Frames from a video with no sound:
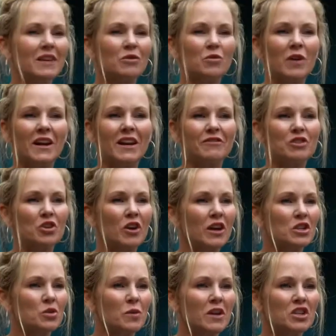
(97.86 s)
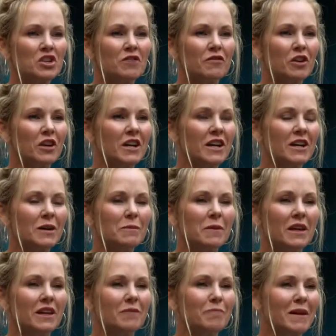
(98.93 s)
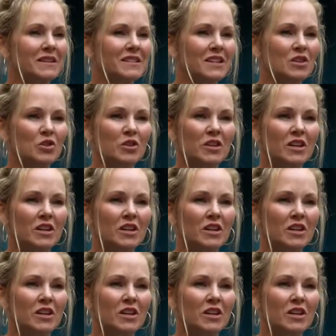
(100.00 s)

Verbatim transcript: and right after graduation for him and my senior